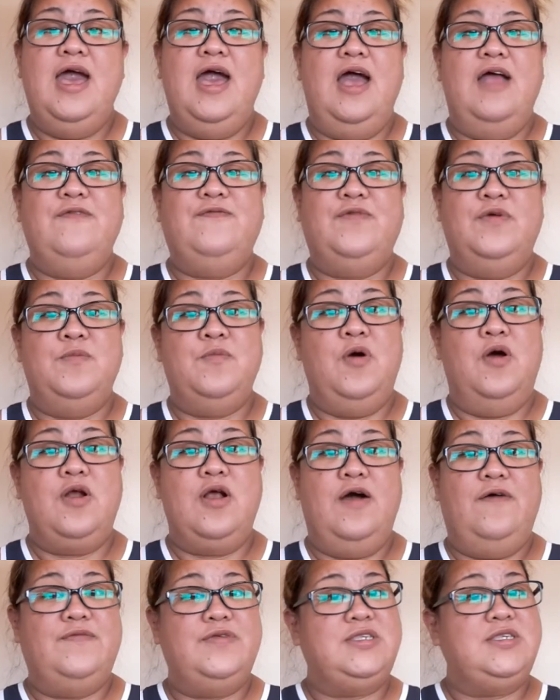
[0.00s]
And for more,
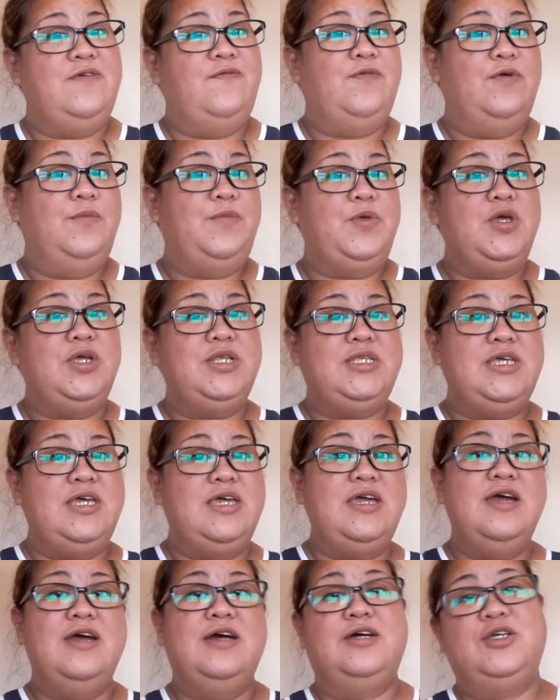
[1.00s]
obviously, for
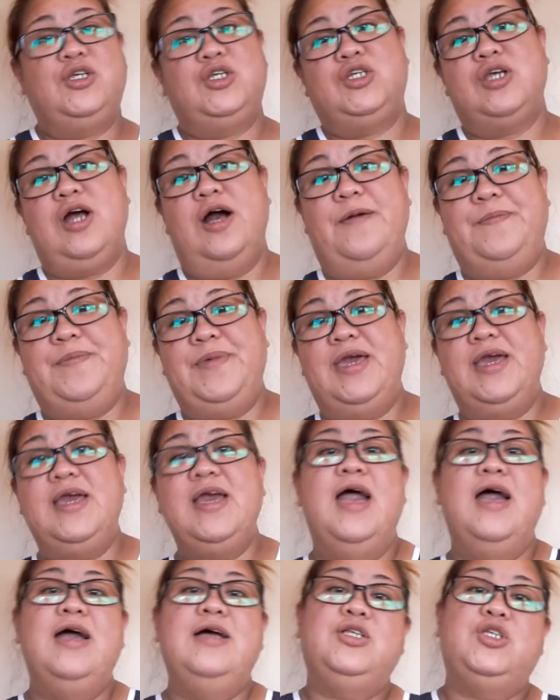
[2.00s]
beauty, shopping,
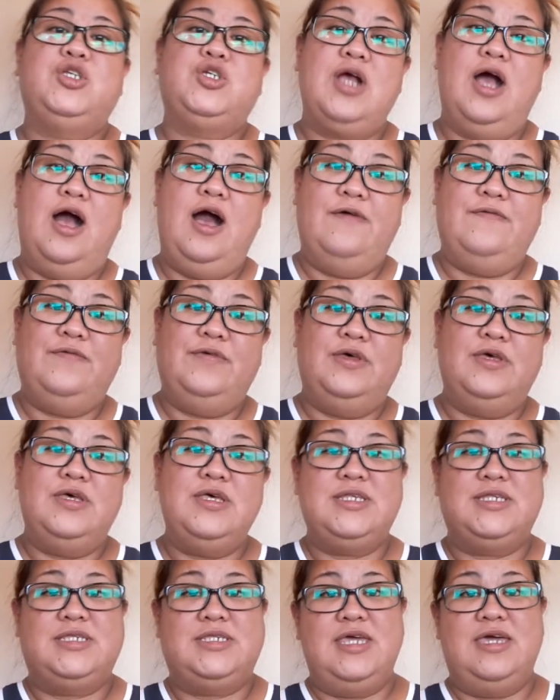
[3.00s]

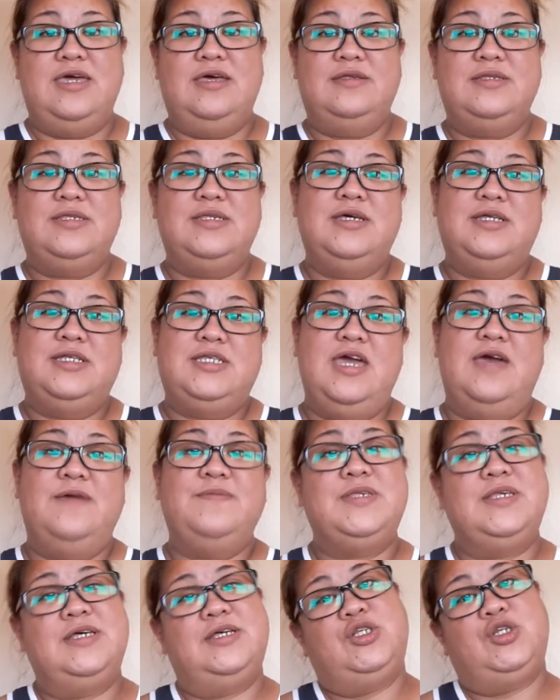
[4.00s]
travel, sales,
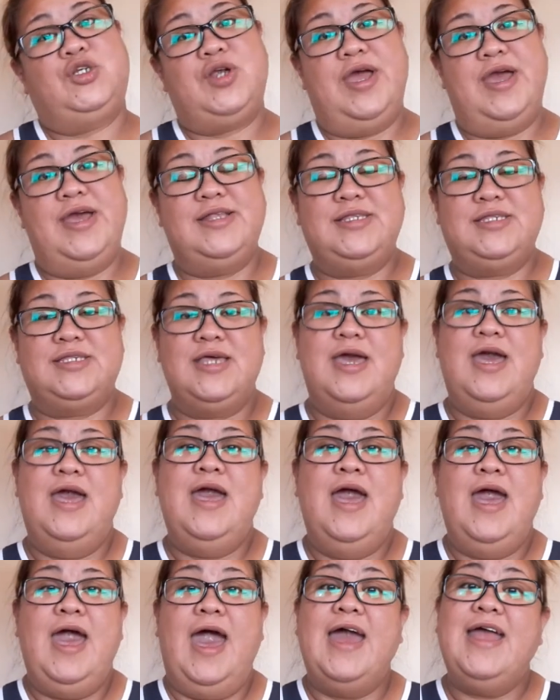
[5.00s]
tips, trends,
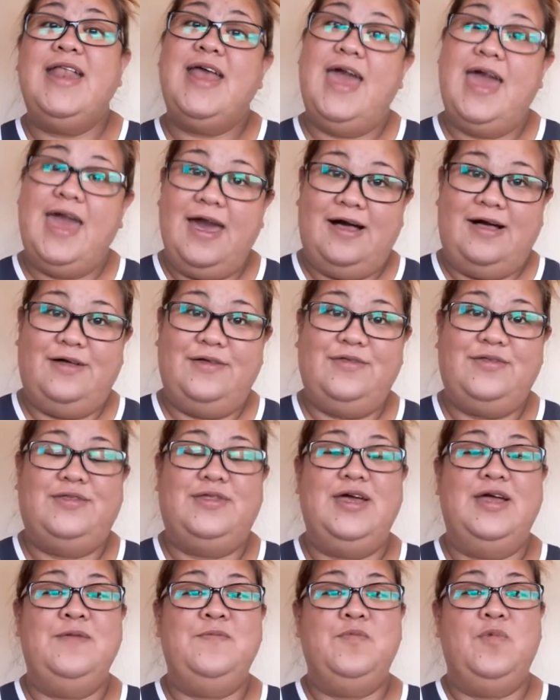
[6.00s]
and health,
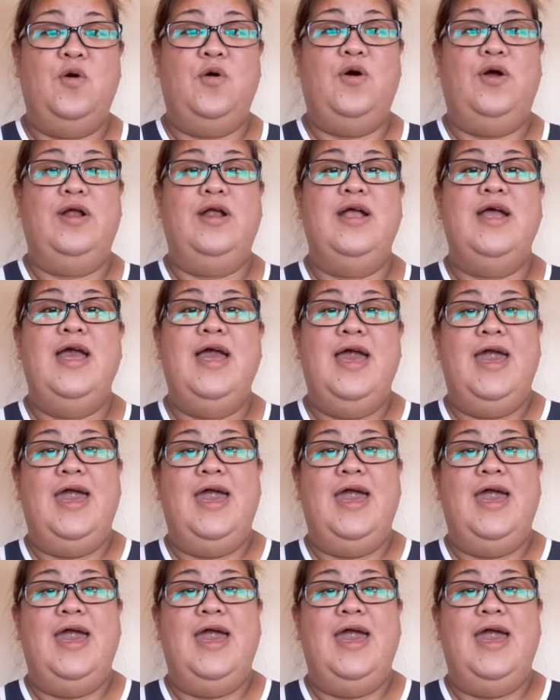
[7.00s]
and more.